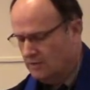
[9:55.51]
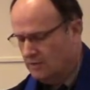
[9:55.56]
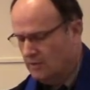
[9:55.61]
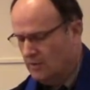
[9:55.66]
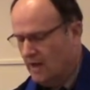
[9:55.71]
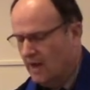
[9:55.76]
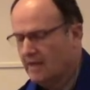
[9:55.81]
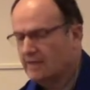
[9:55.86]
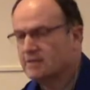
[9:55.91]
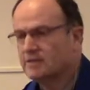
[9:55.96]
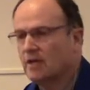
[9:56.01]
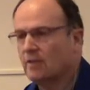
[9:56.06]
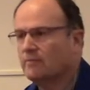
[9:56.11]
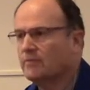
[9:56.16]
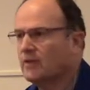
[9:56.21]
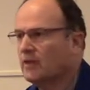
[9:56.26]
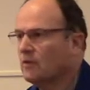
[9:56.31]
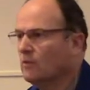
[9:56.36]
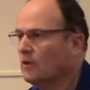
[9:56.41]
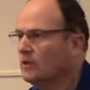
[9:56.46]
to hide
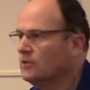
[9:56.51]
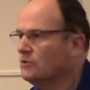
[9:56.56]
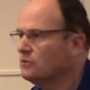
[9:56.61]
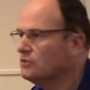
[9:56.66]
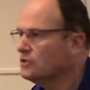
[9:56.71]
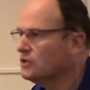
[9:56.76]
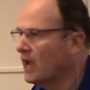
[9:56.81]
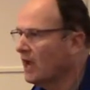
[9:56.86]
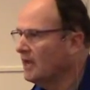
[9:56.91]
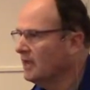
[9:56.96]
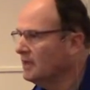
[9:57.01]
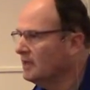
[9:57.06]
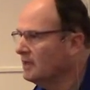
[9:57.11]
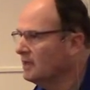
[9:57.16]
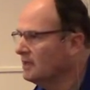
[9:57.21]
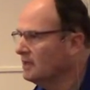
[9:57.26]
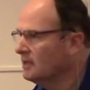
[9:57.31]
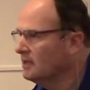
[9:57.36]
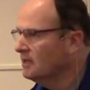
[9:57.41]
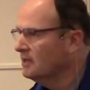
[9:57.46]
something when you shine
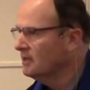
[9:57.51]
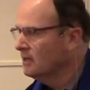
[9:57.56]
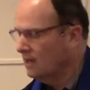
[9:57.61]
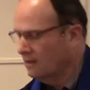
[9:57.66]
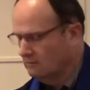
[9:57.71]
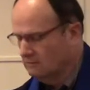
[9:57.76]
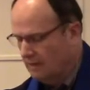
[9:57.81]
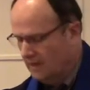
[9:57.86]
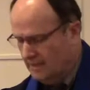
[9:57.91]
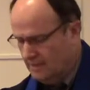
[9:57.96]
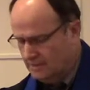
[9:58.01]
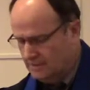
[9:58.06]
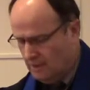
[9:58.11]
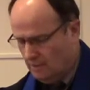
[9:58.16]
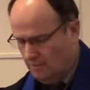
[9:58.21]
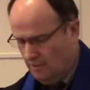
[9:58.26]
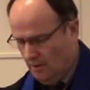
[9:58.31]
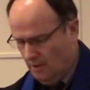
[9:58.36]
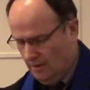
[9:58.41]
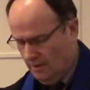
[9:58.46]
a light
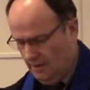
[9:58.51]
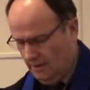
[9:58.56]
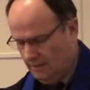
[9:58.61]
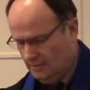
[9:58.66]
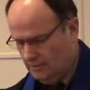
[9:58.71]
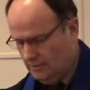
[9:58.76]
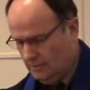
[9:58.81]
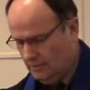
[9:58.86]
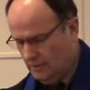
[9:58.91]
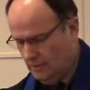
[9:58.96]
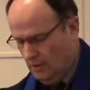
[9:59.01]
upon it.